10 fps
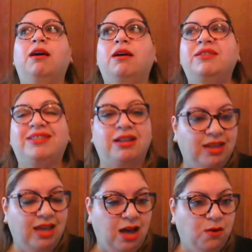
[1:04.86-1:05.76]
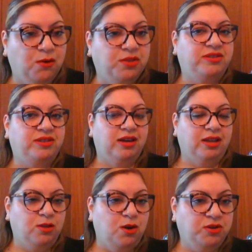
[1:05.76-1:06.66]
Santiago, the second
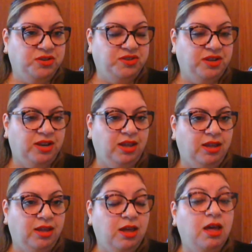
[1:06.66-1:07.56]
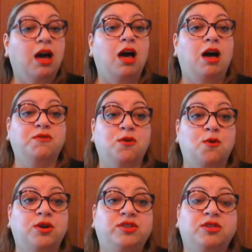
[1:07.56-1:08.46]
largest city, of
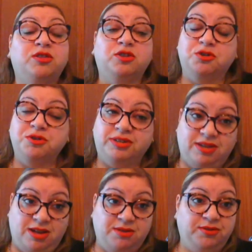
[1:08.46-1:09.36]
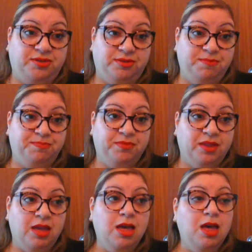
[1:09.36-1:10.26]
course, the tourist towns.
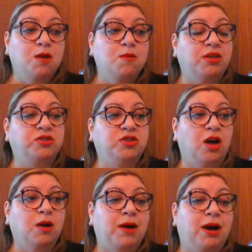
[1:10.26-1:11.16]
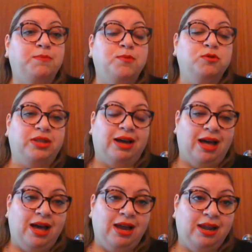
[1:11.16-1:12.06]
When you talk about Punta
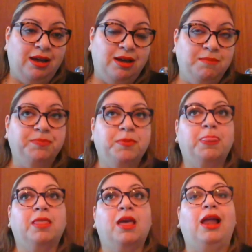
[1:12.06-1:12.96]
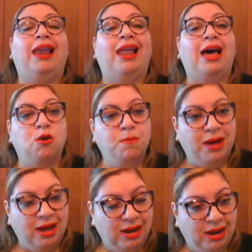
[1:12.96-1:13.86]
Cana, La
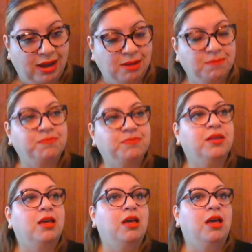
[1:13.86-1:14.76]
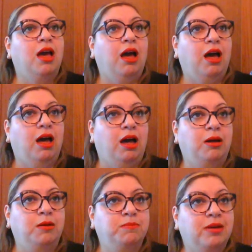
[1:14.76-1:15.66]
Romana,
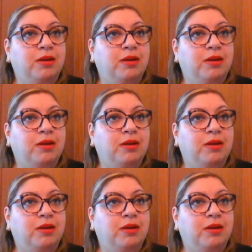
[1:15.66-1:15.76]
Samaná,